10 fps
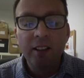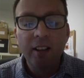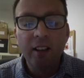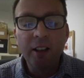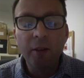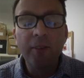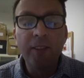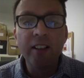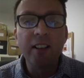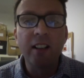I know what it
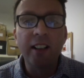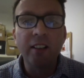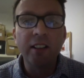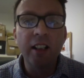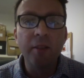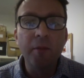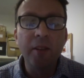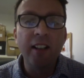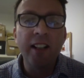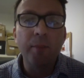feels like. I, you know, when
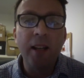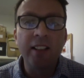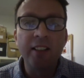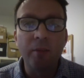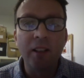I had a bad job,